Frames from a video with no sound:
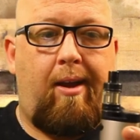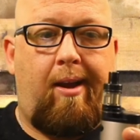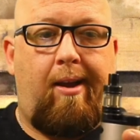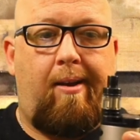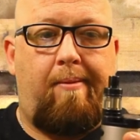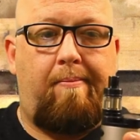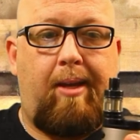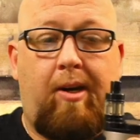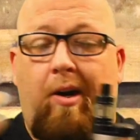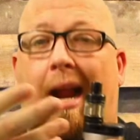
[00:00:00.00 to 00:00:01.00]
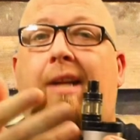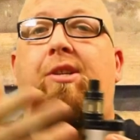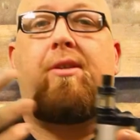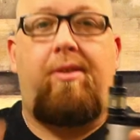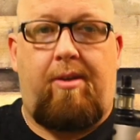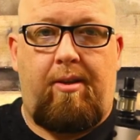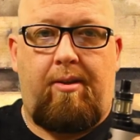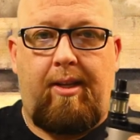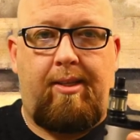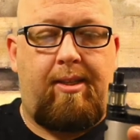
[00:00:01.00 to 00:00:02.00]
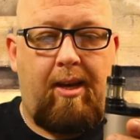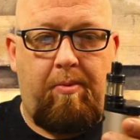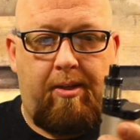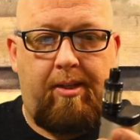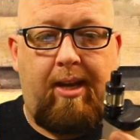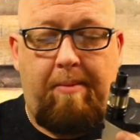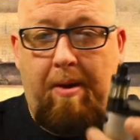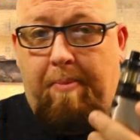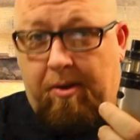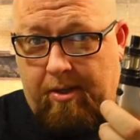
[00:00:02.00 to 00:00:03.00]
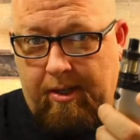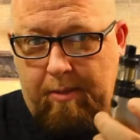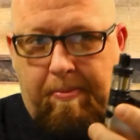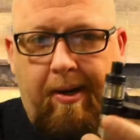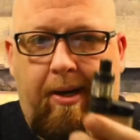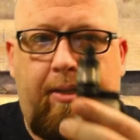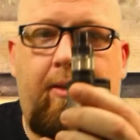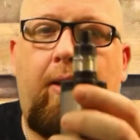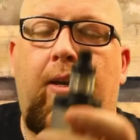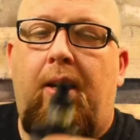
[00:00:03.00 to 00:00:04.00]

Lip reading: interactions, let's say, with this tank, my personal experience.